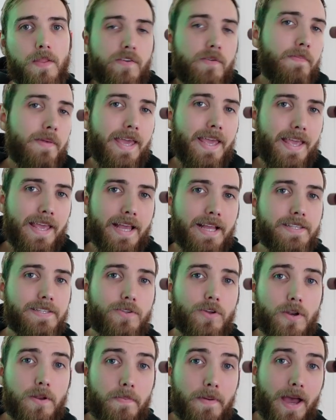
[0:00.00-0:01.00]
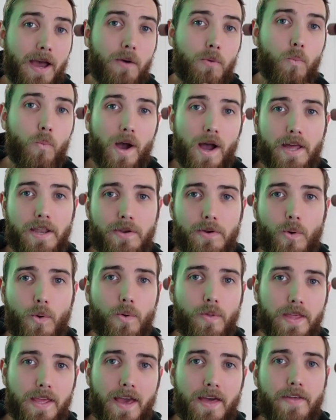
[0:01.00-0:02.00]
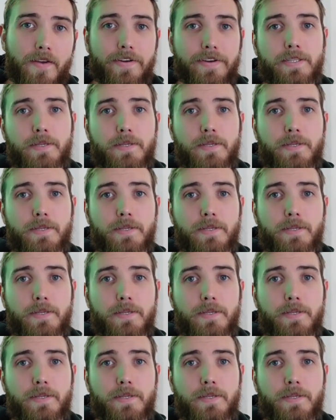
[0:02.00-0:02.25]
For me, it's not about one or the other.